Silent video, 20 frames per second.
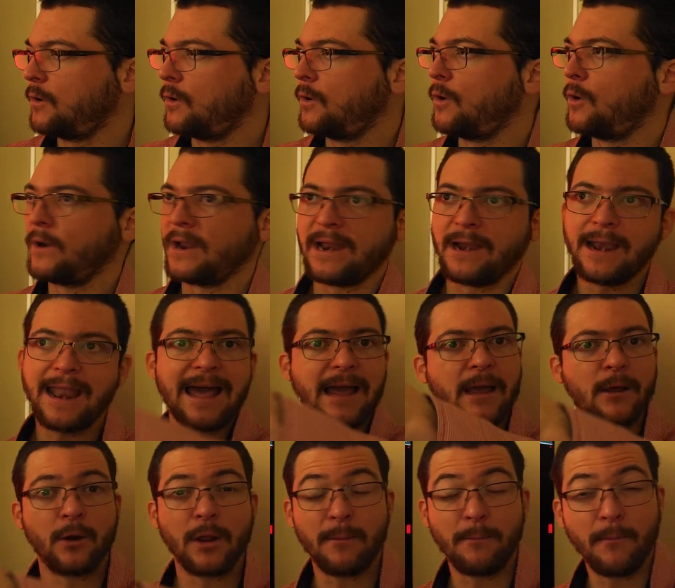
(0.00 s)
on a light
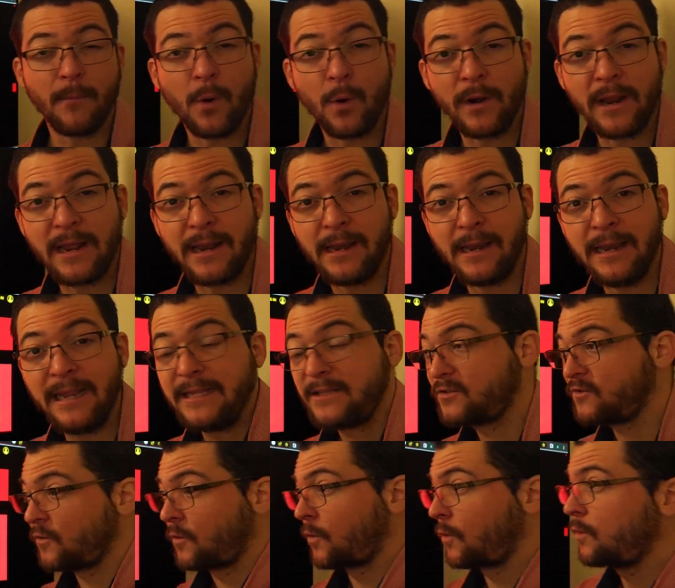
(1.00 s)
on a on a
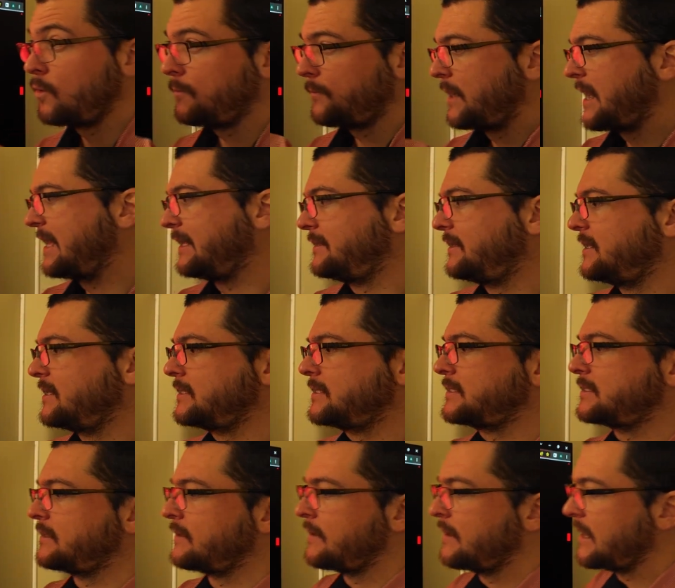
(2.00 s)
lit room like
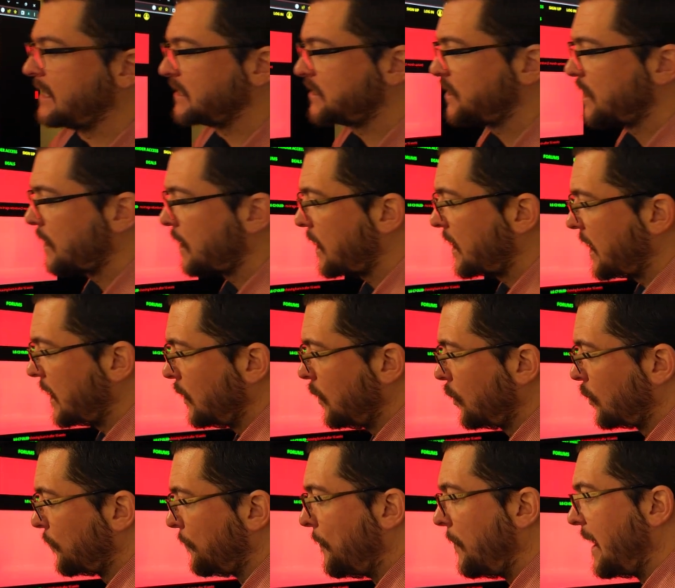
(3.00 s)
this it's not gonna
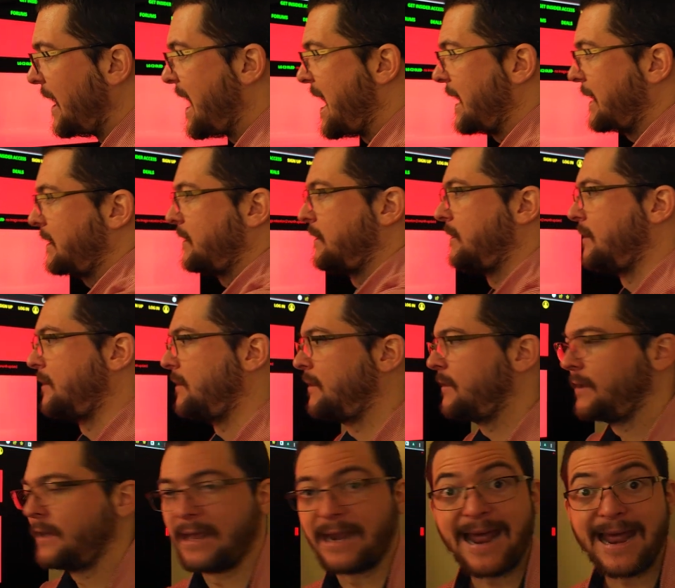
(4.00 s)
look black
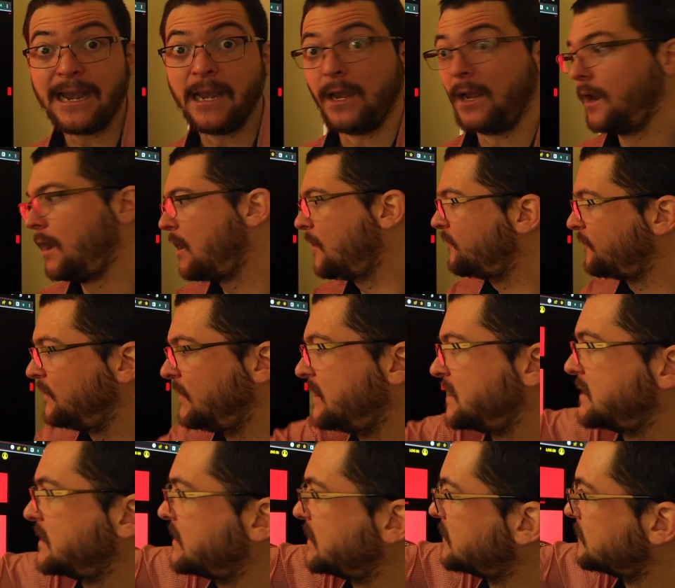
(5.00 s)
and i love
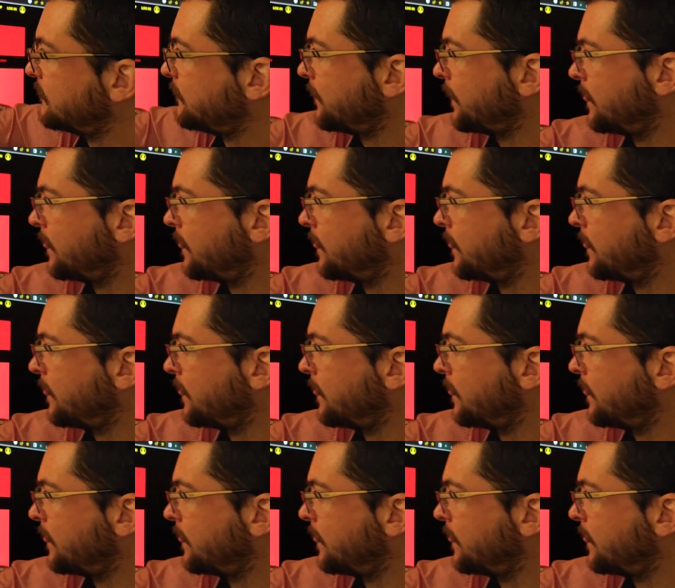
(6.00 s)
this